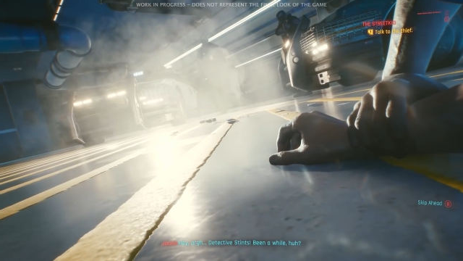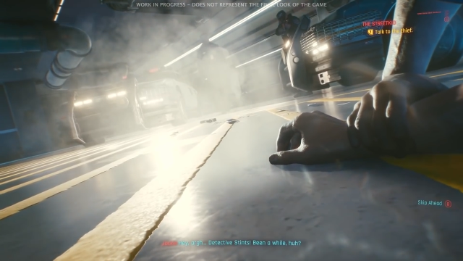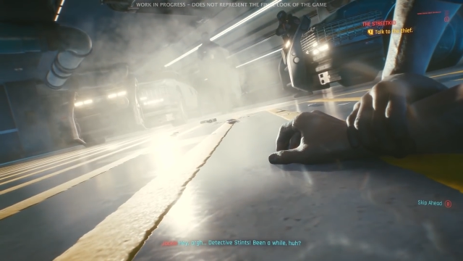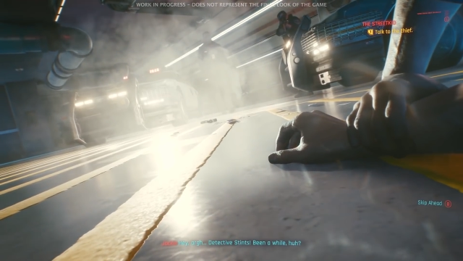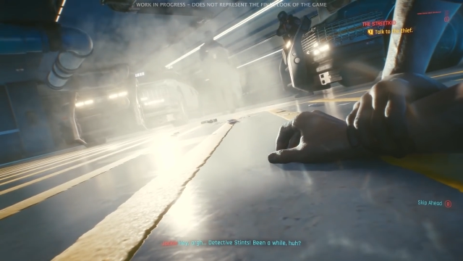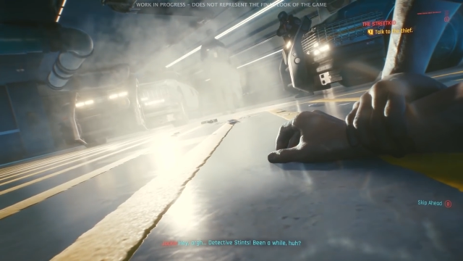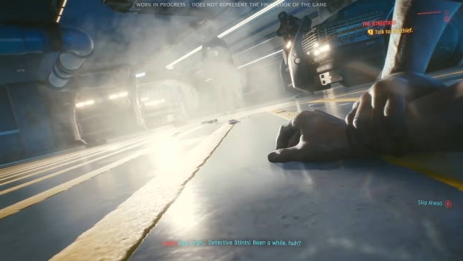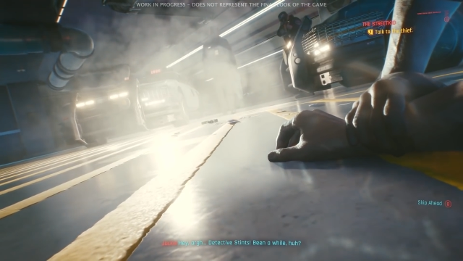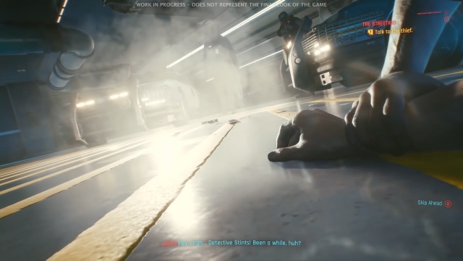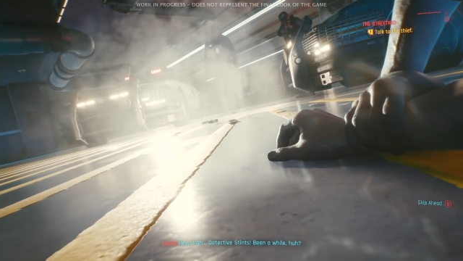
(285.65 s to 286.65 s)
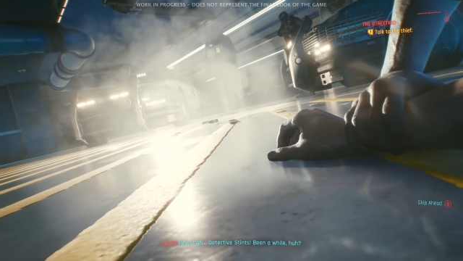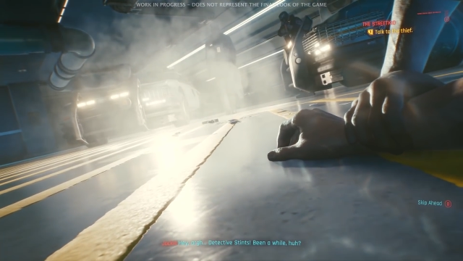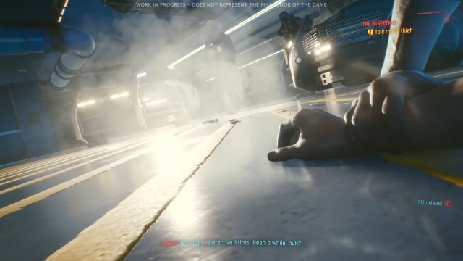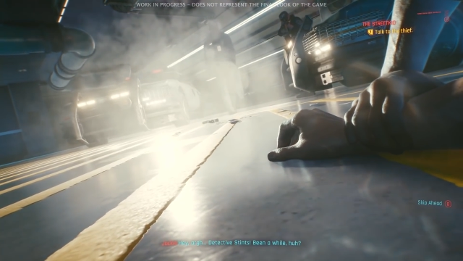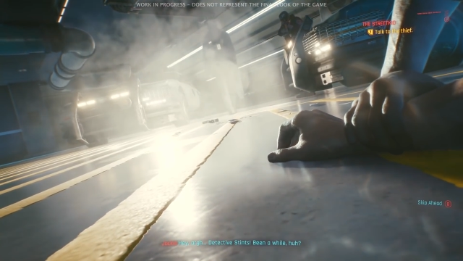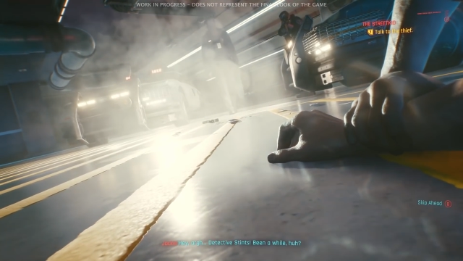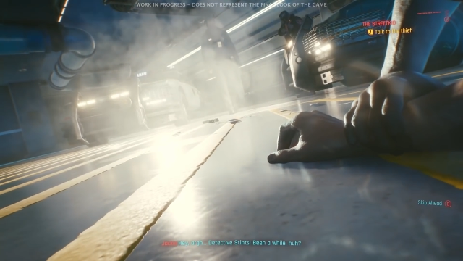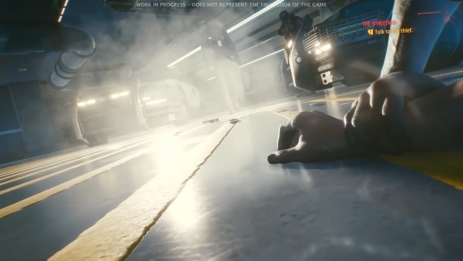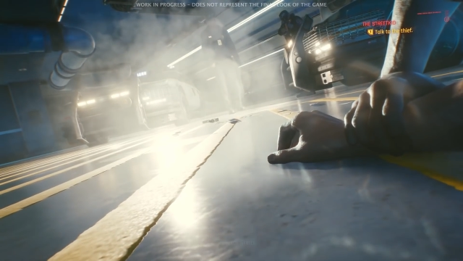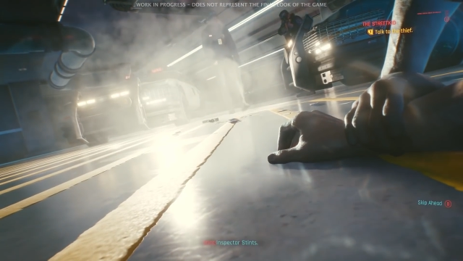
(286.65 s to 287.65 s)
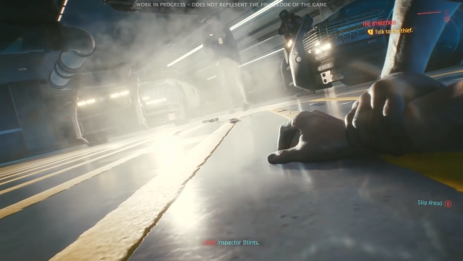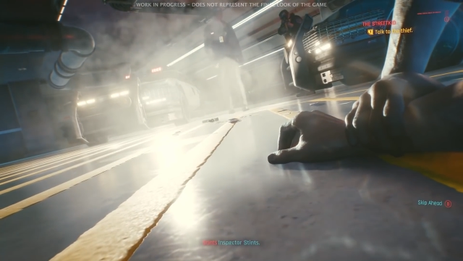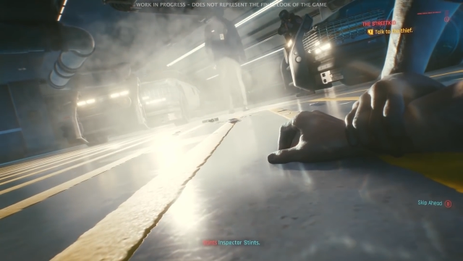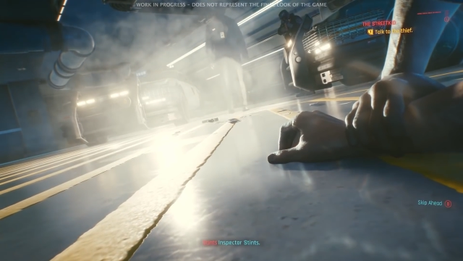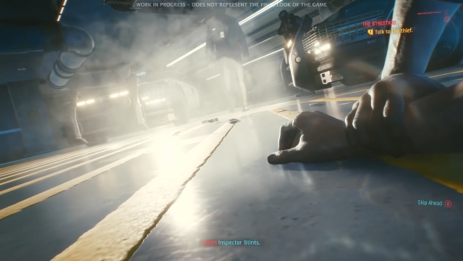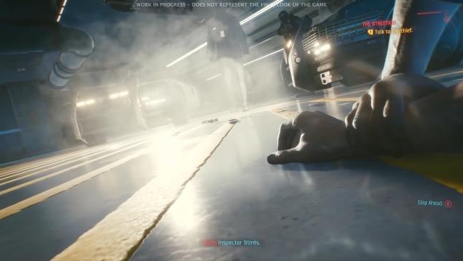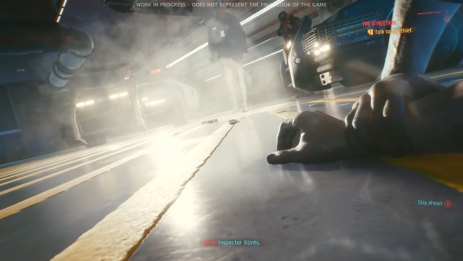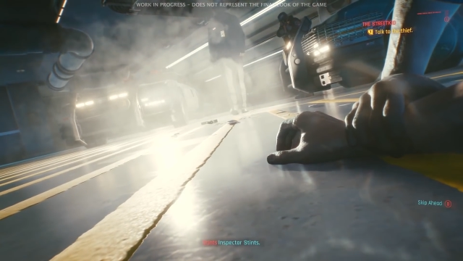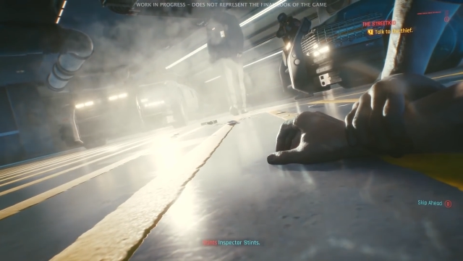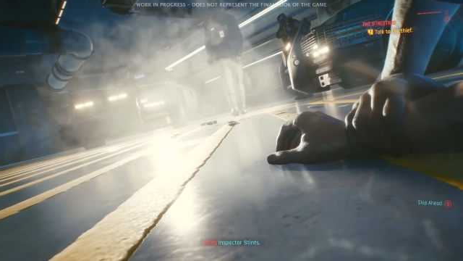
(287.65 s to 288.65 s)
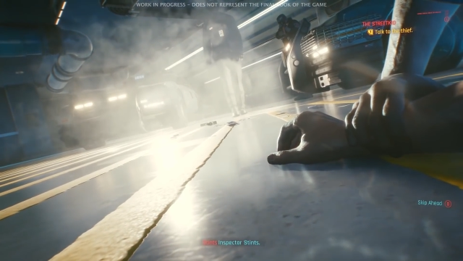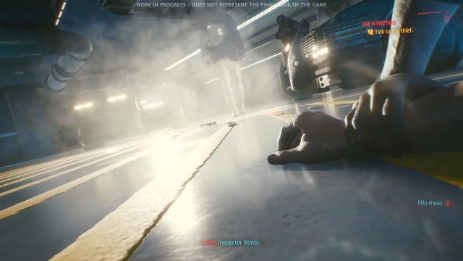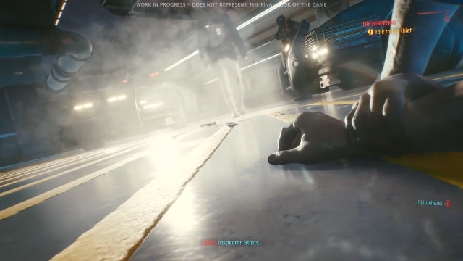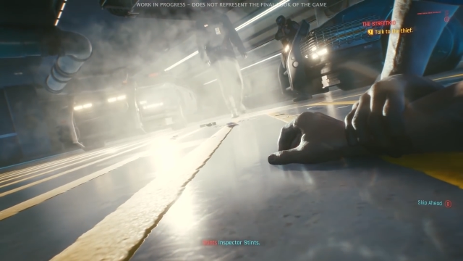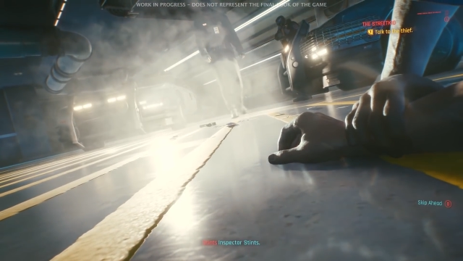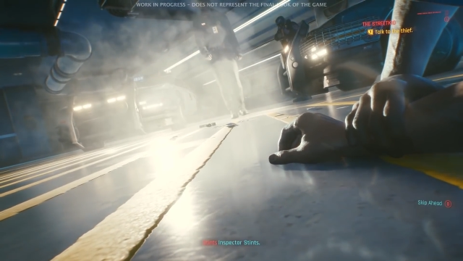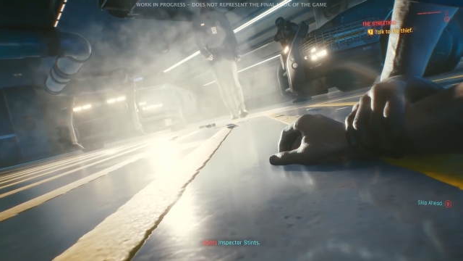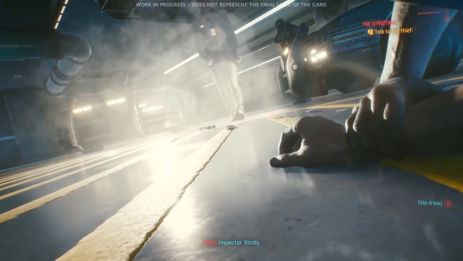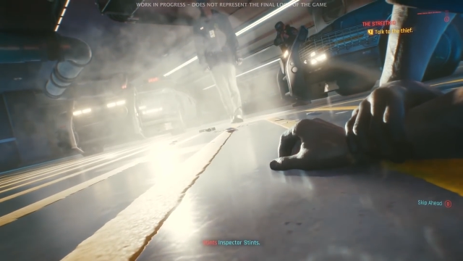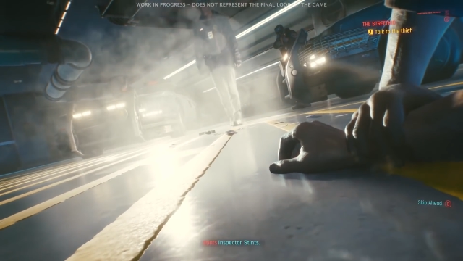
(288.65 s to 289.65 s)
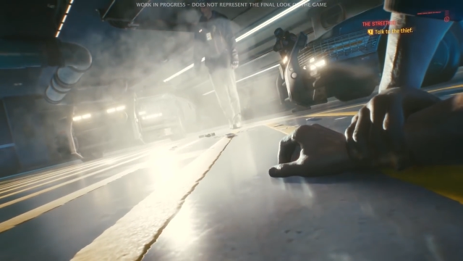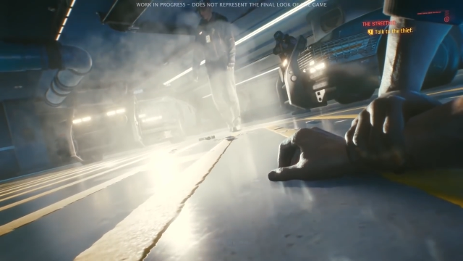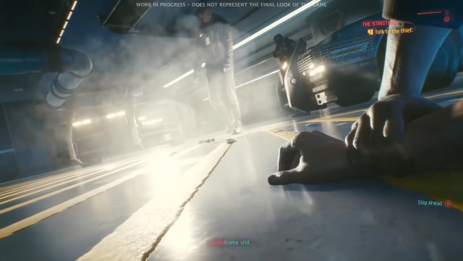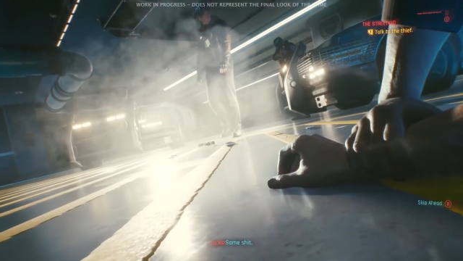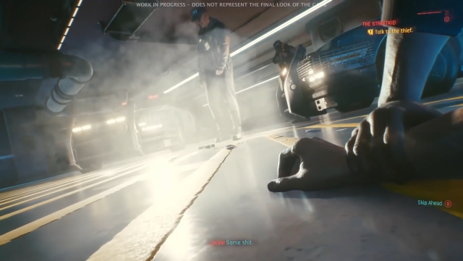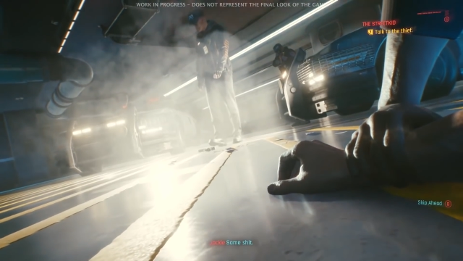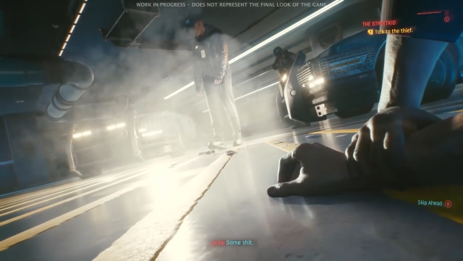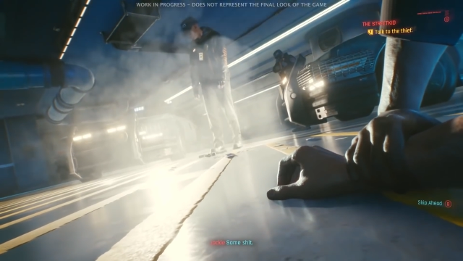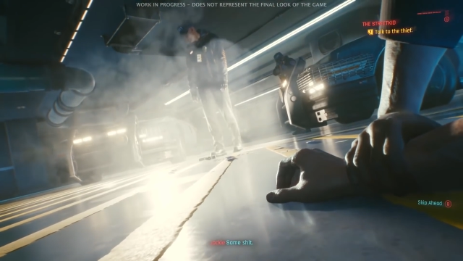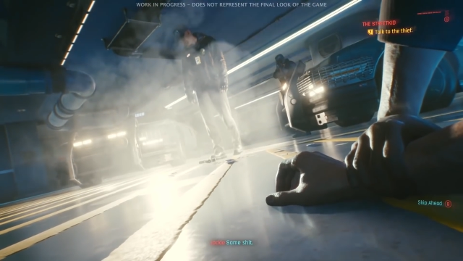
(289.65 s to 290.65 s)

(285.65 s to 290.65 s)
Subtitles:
No face is visible, so there are no lips to read.